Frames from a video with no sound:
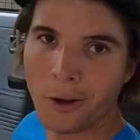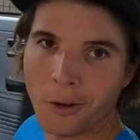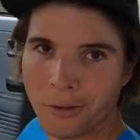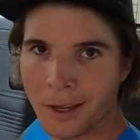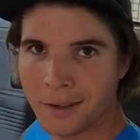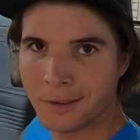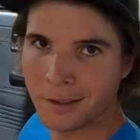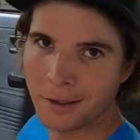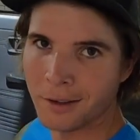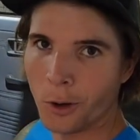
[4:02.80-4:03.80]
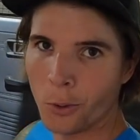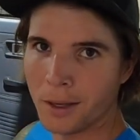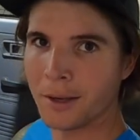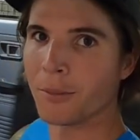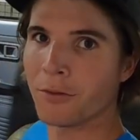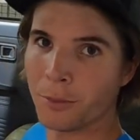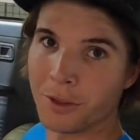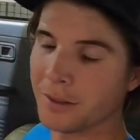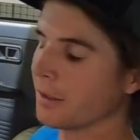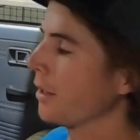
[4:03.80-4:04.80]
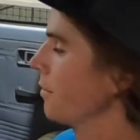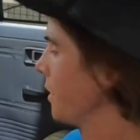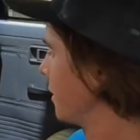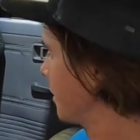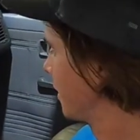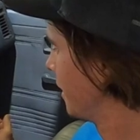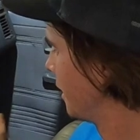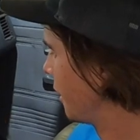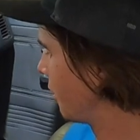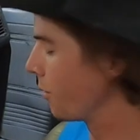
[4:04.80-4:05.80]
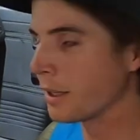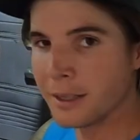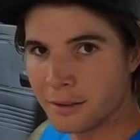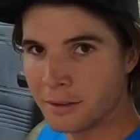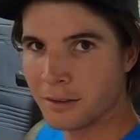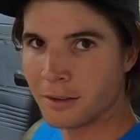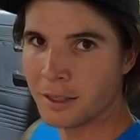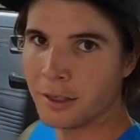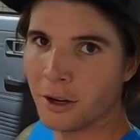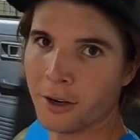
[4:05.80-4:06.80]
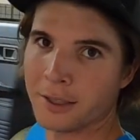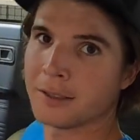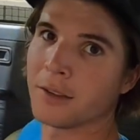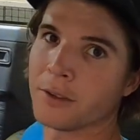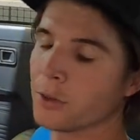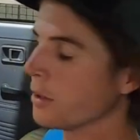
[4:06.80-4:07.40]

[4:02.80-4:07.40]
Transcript: all nice and OEM from this side of it, though it is the RX-7